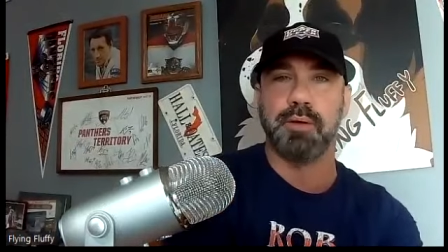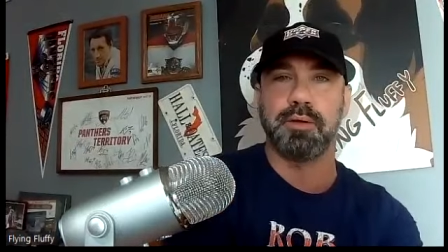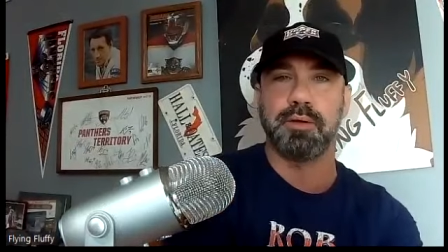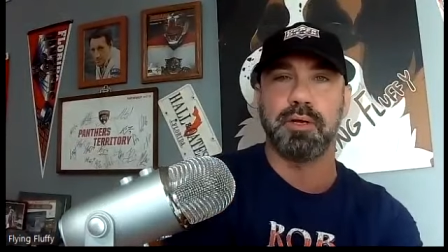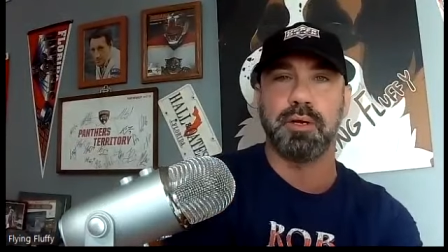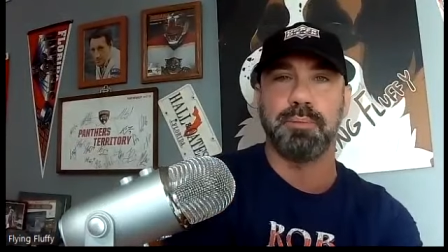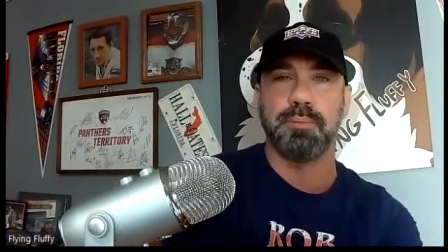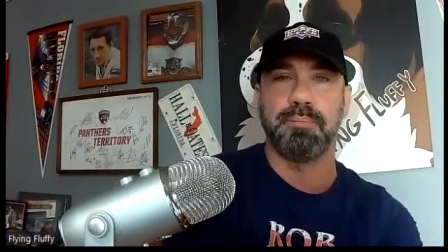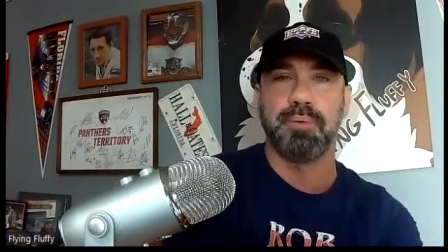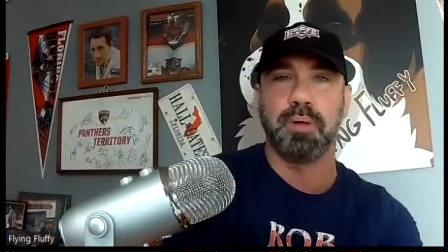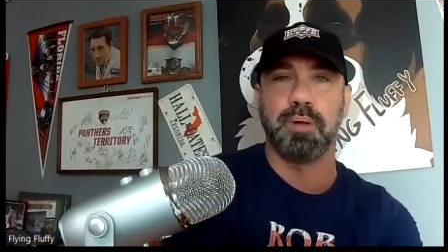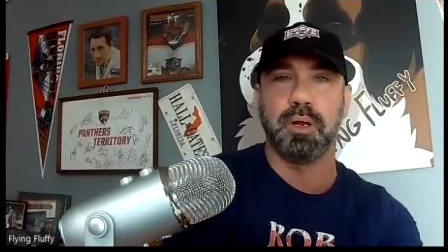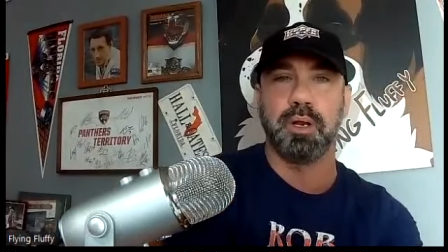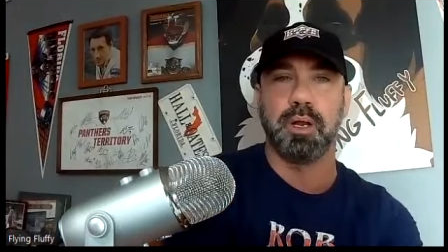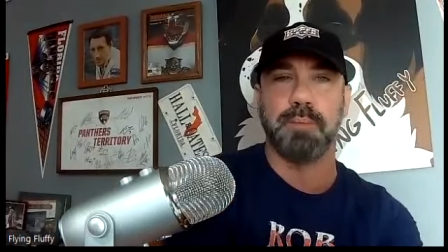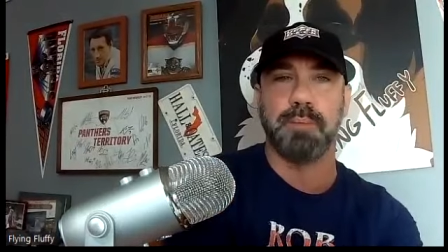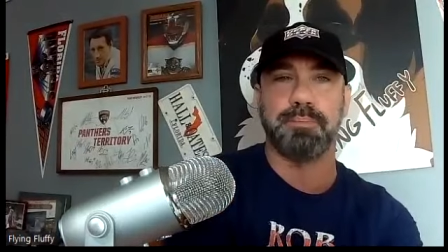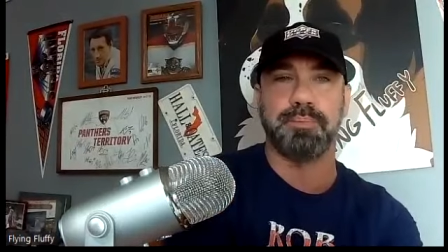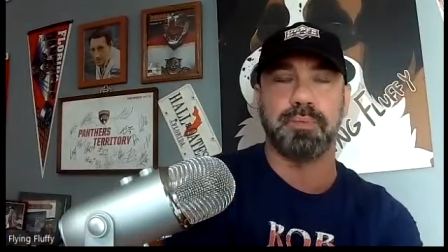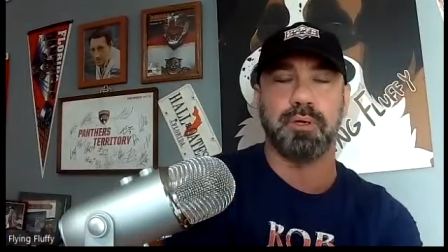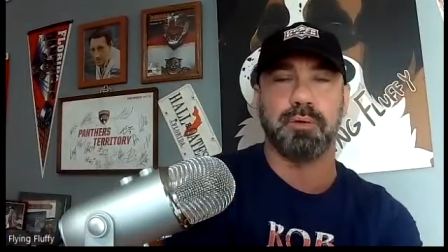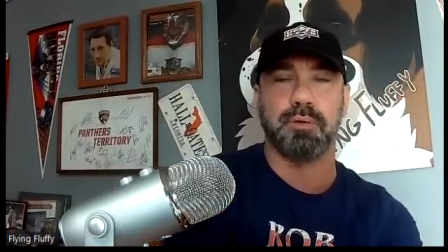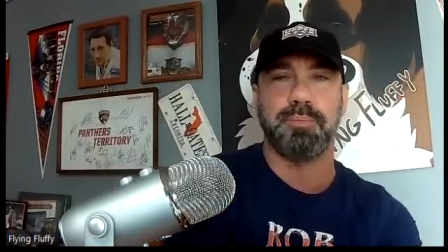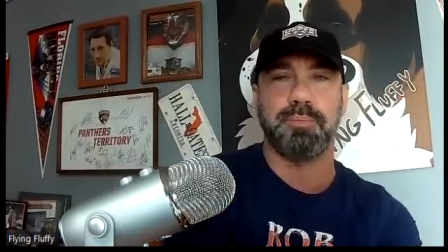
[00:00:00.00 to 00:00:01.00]
I'm going to pull
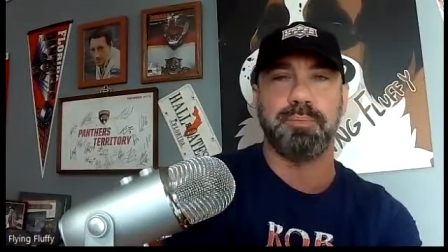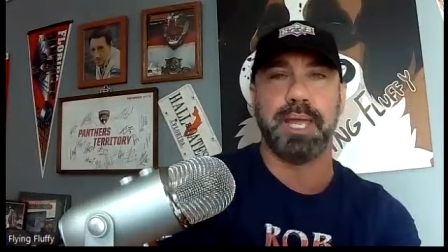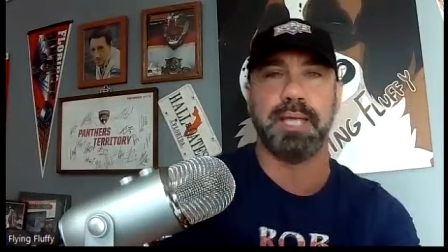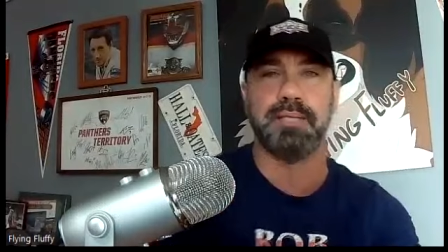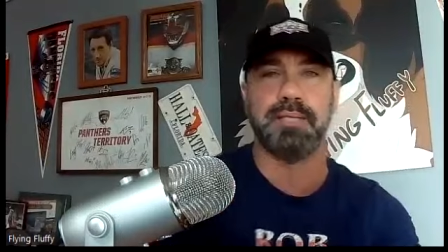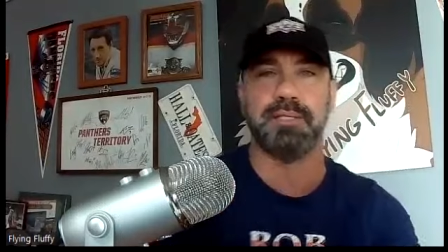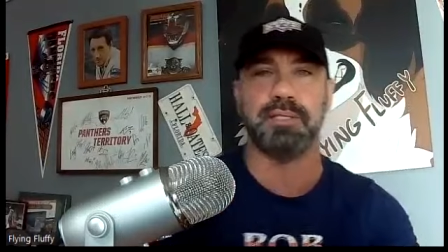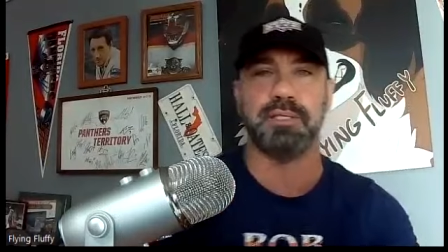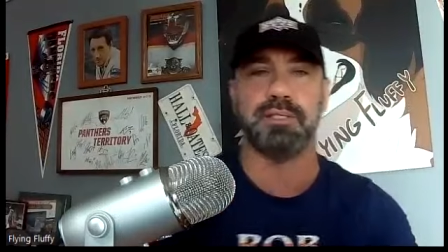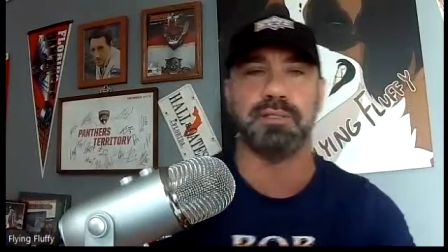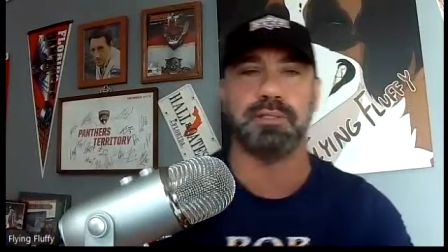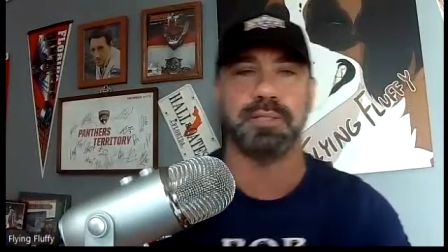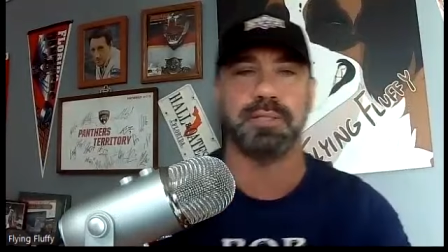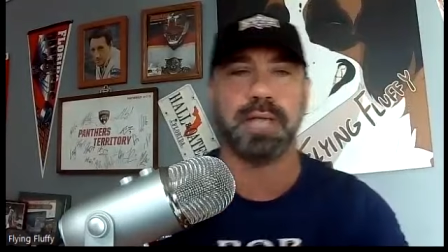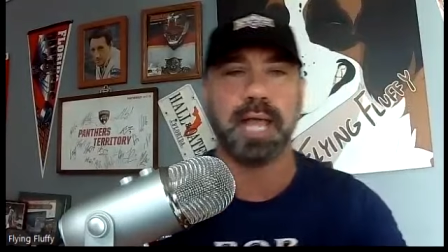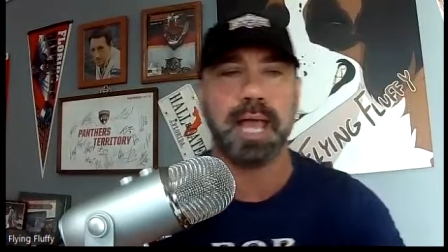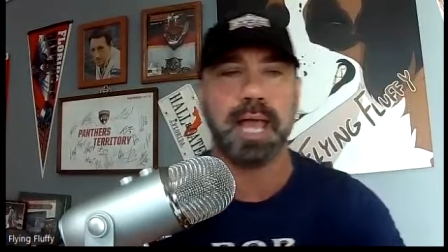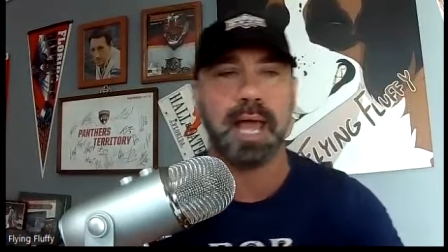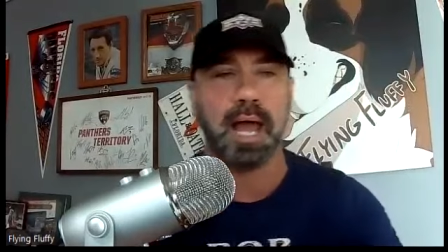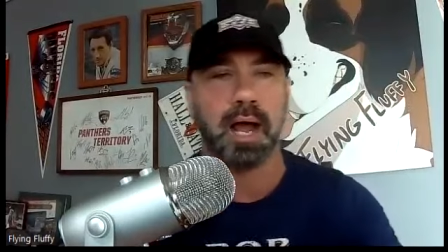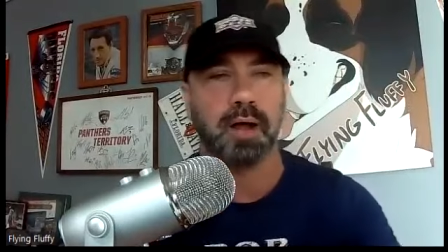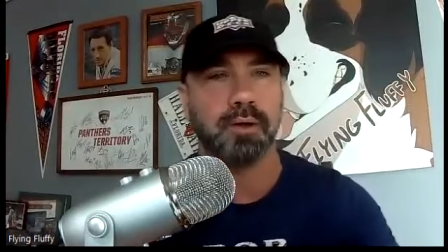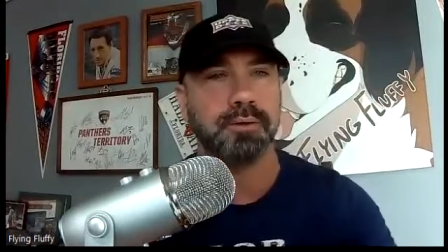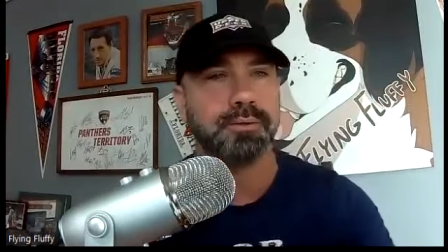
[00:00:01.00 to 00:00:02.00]
up their pages
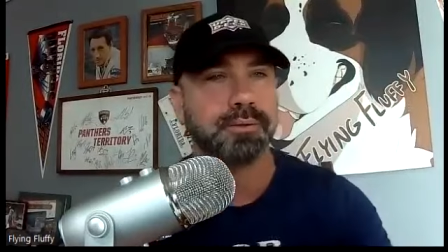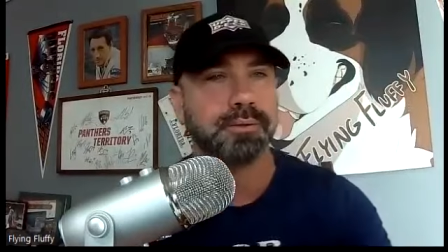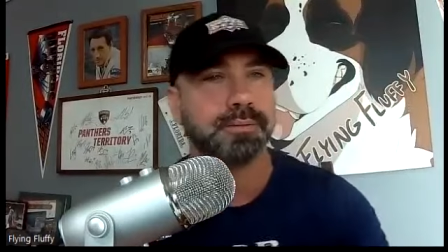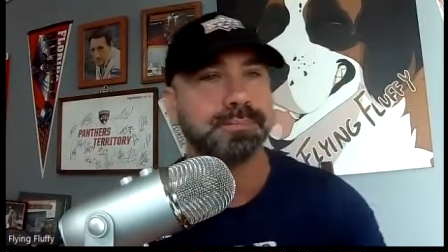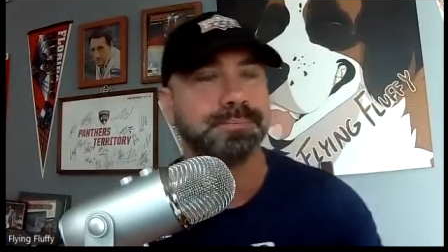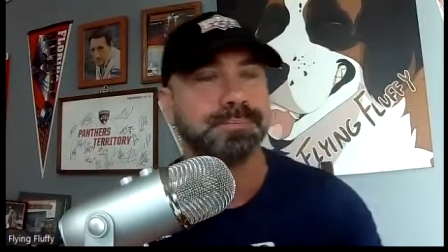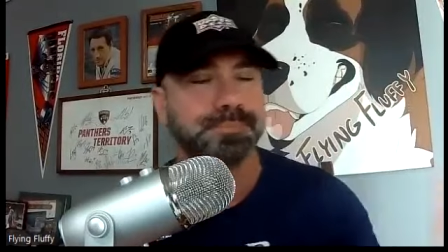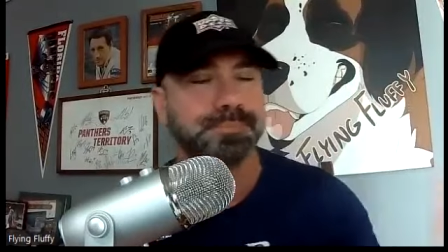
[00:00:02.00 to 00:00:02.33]
now.